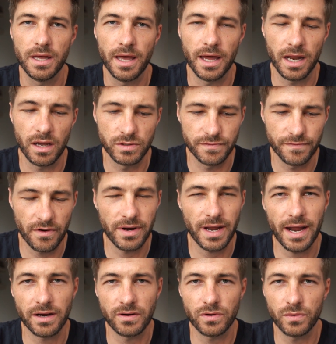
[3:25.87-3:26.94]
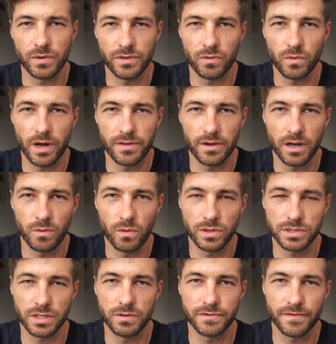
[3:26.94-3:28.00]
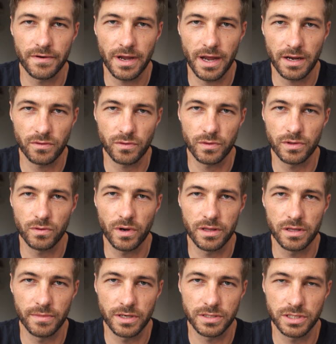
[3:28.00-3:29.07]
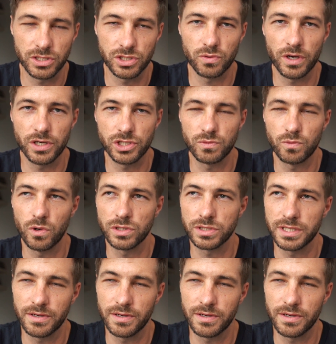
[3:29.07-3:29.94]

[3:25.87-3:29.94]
And I was very angry with the way that I was, and I was very angry with the way that my situation was.